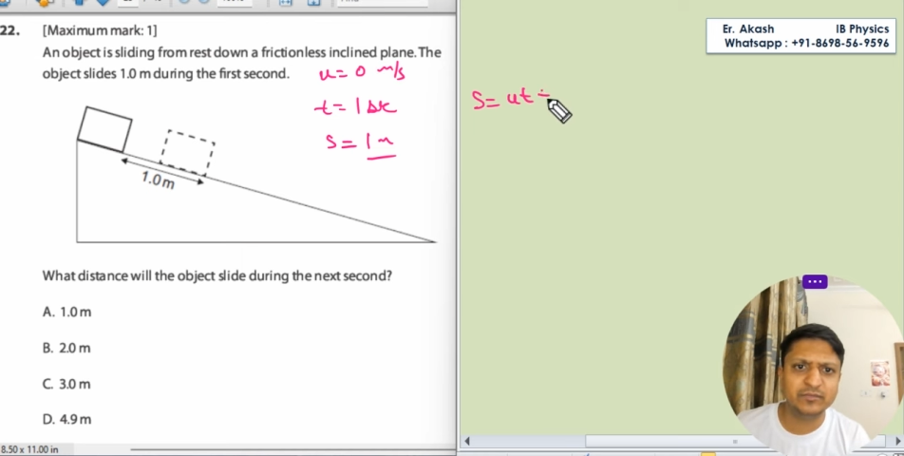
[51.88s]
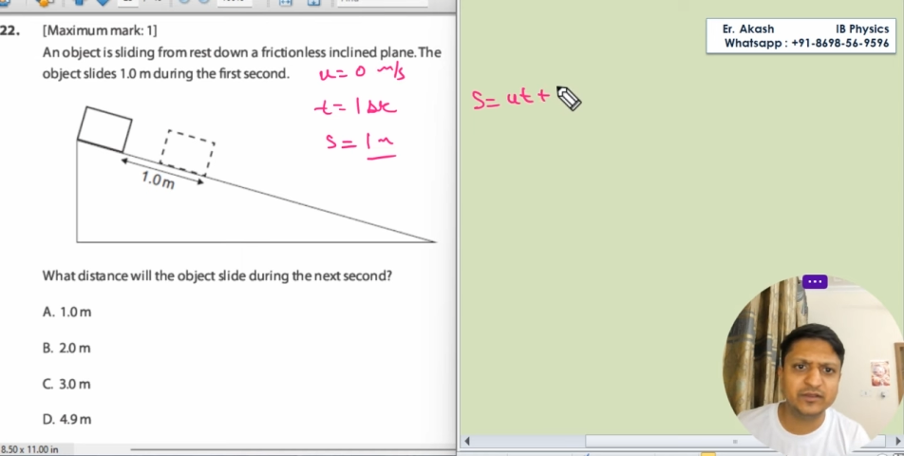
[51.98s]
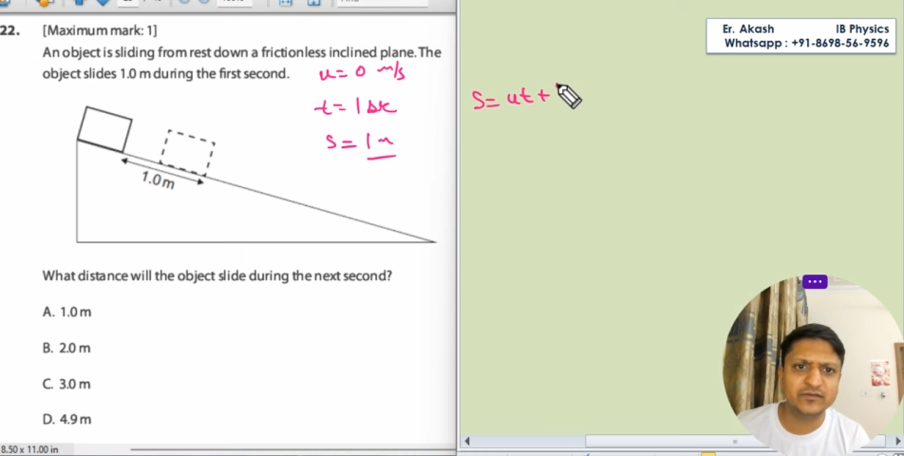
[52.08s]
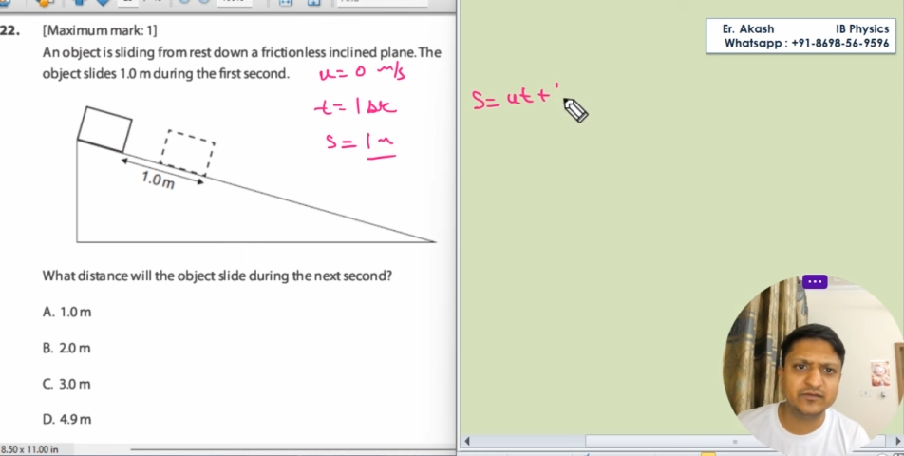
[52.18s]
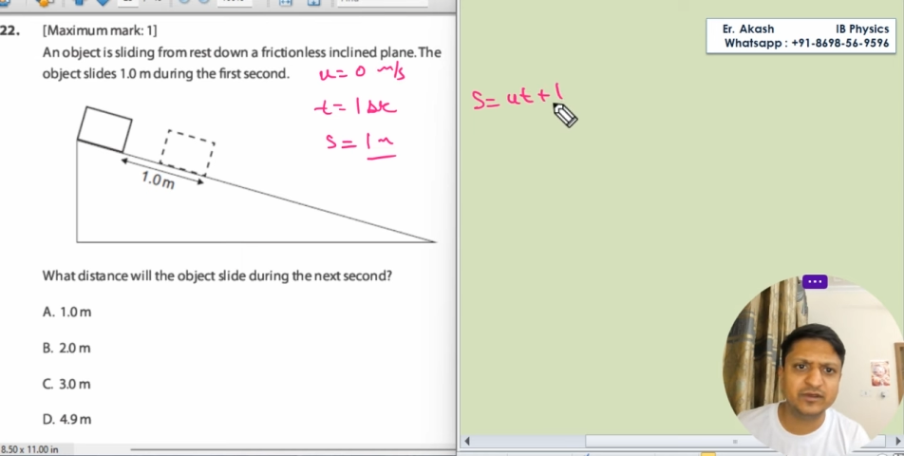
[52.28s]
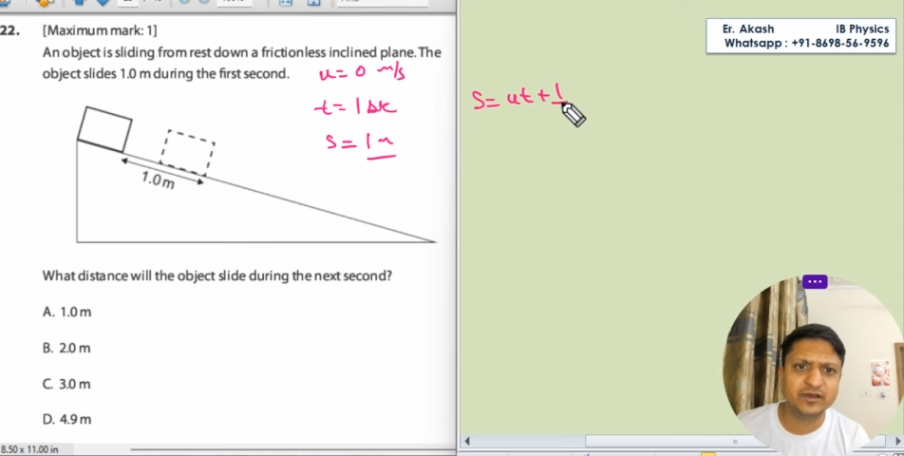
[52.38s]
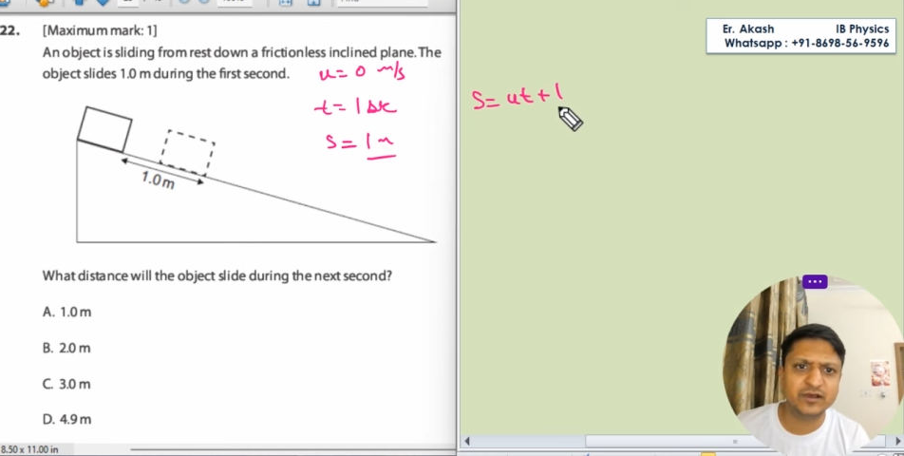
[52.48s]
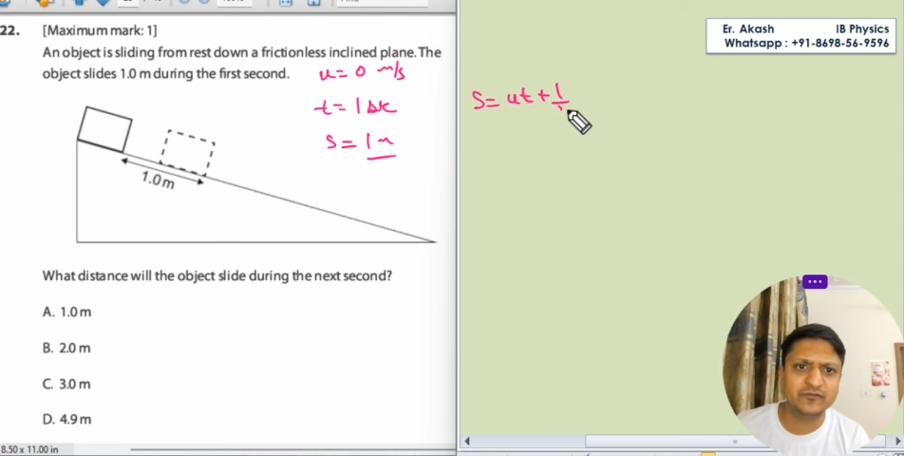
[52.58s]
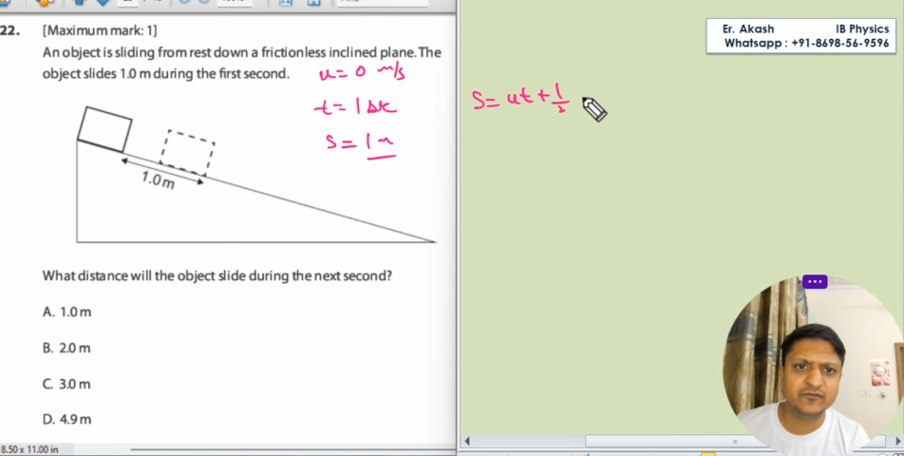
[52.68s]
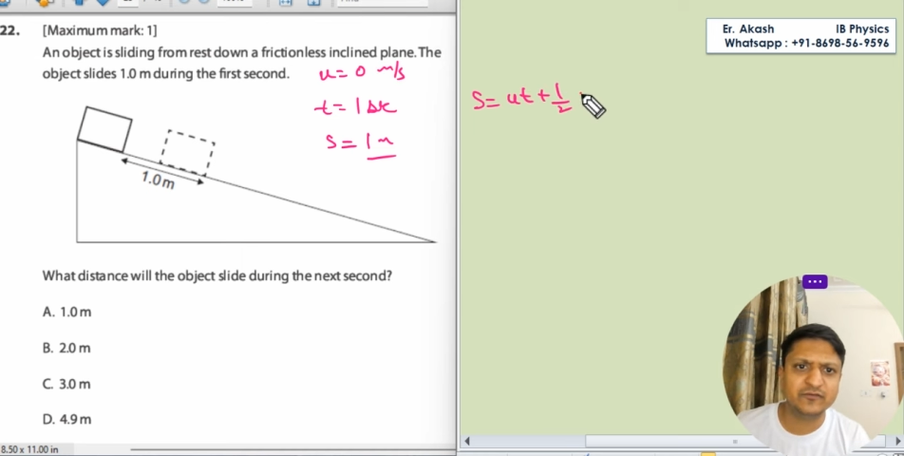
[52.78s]
plus
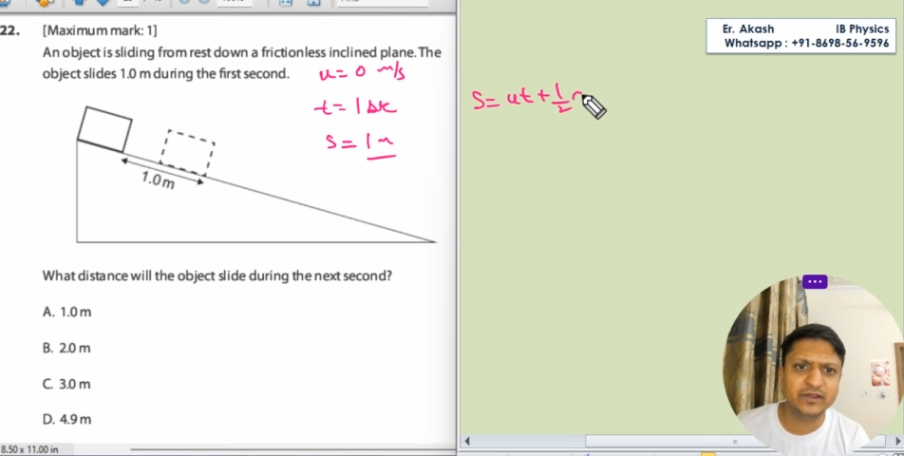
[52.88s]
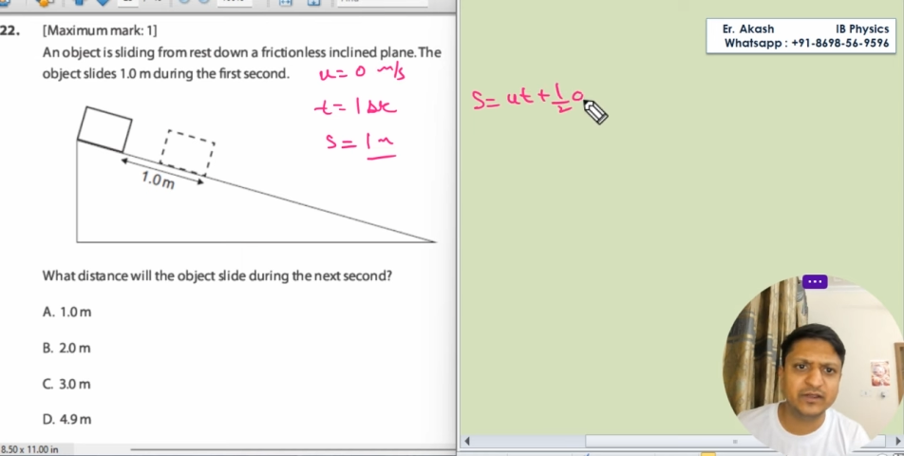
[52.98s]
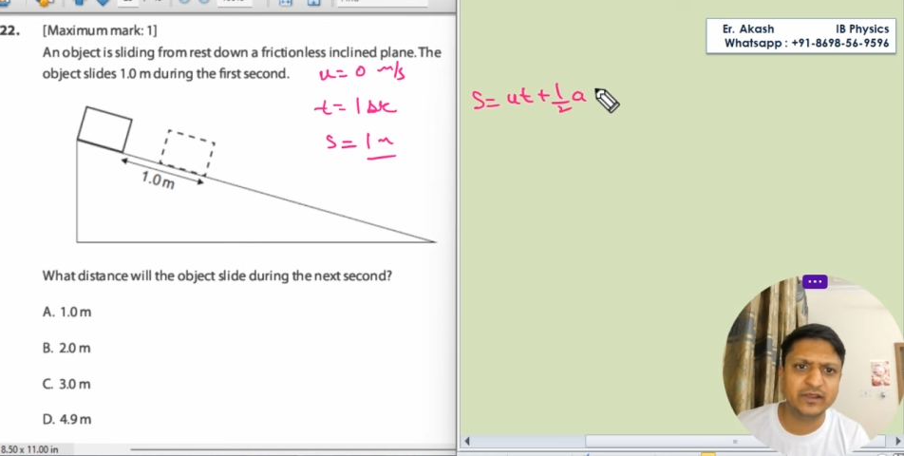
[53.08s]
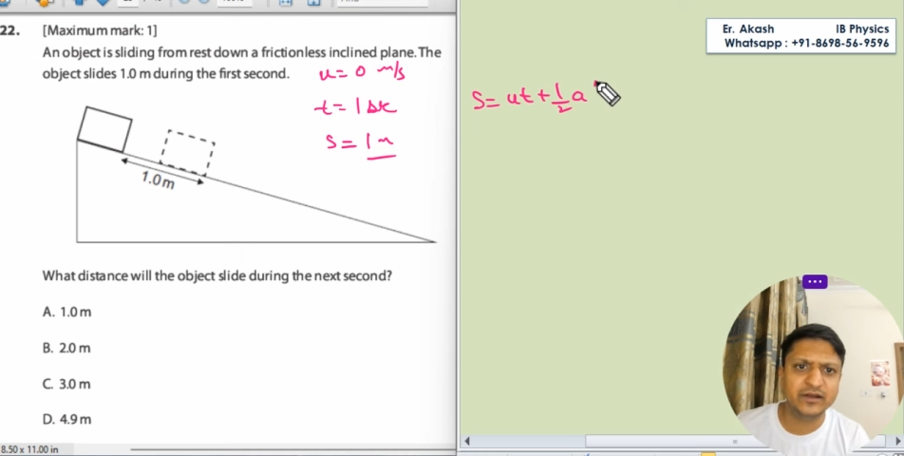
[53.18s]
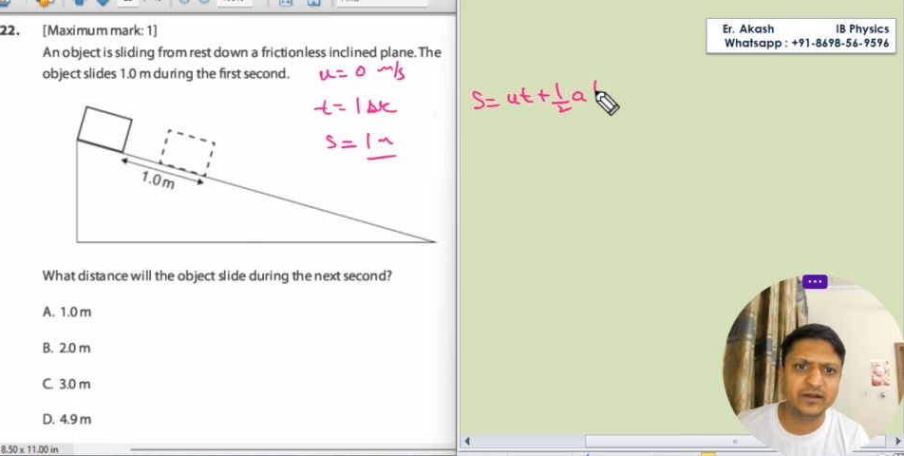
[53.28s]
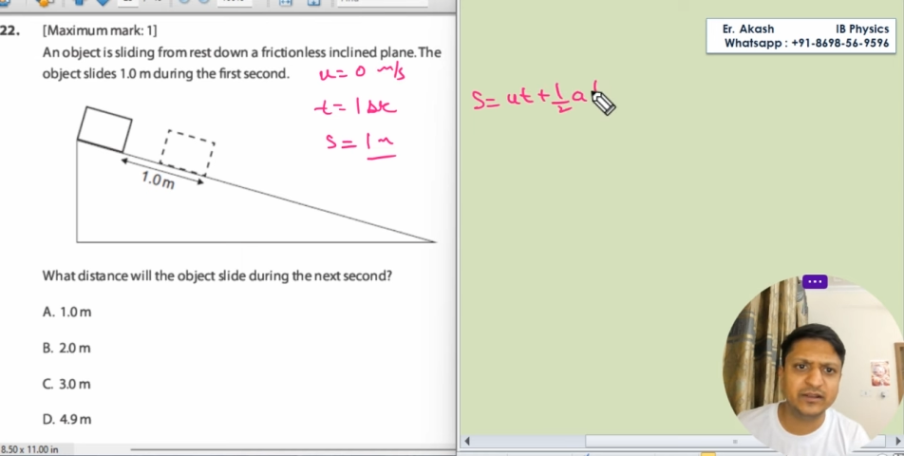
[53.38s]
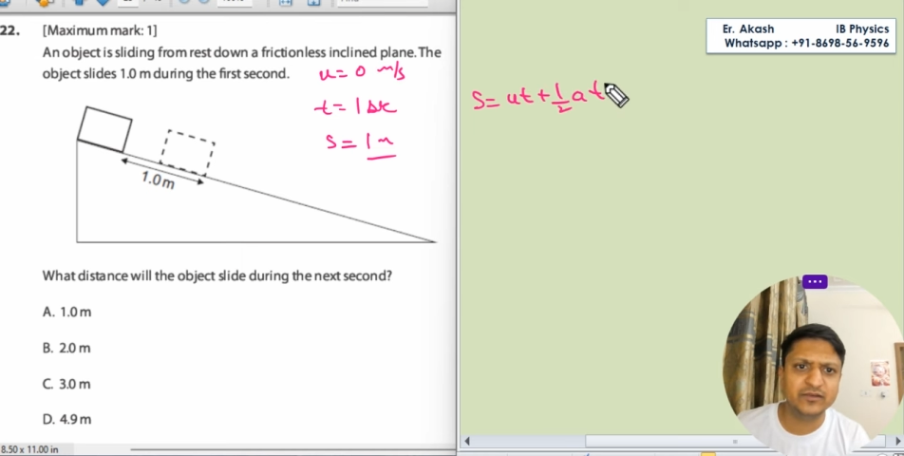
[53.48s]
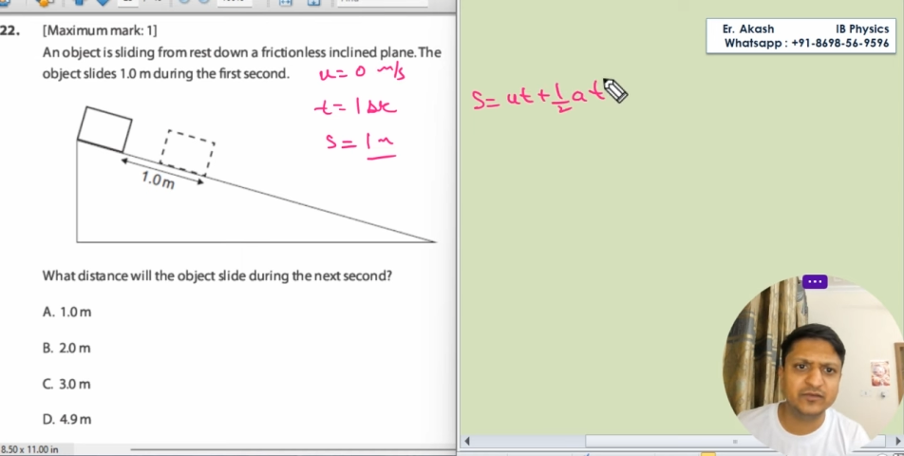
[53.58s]
half a t